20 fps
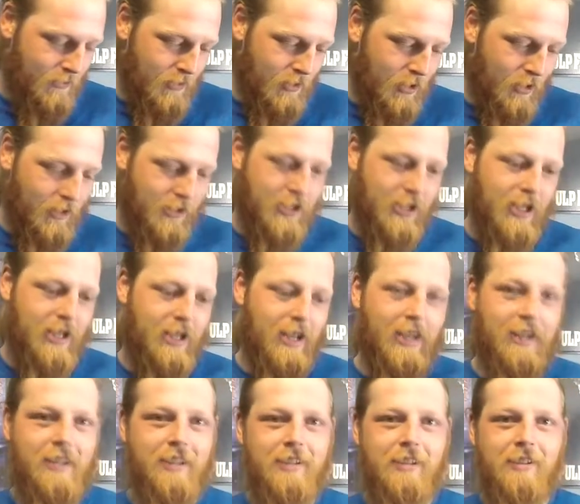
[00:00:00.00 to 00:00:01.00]
car seat,
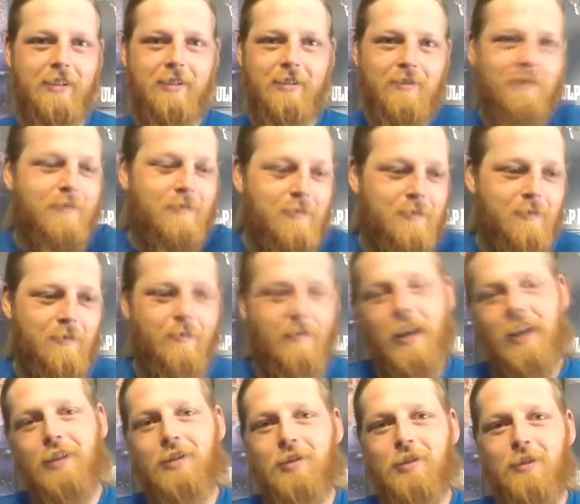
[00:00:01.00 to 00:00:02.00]
and he's
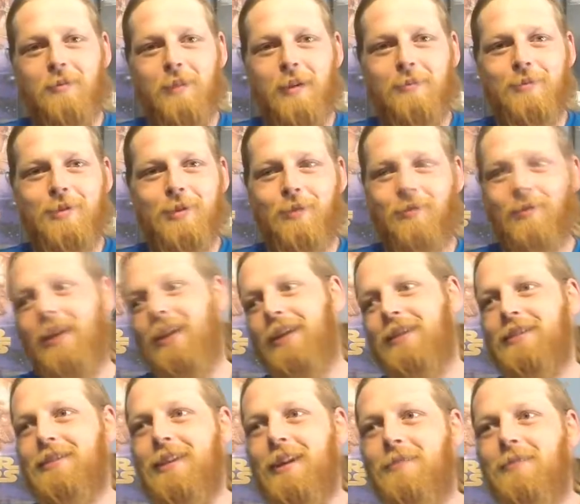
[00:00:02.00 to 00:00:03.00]
making sure the baby's all right at
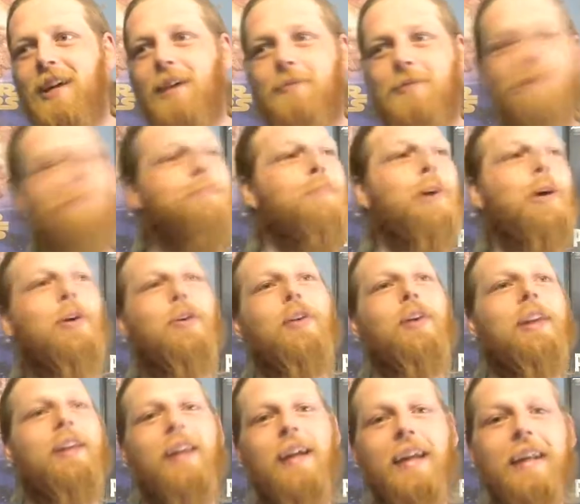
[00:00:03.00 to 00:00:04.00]
the same time as
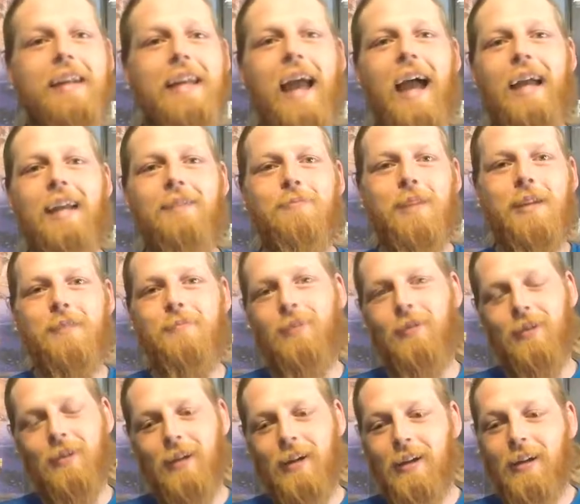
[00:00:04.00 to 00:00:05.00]
murdering like 9
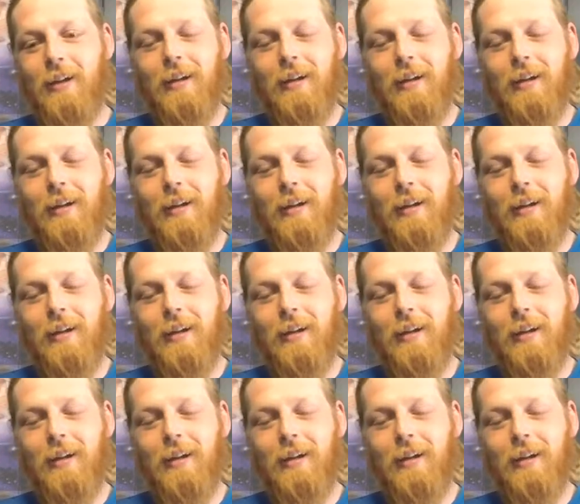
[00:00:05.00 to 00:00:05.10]
people.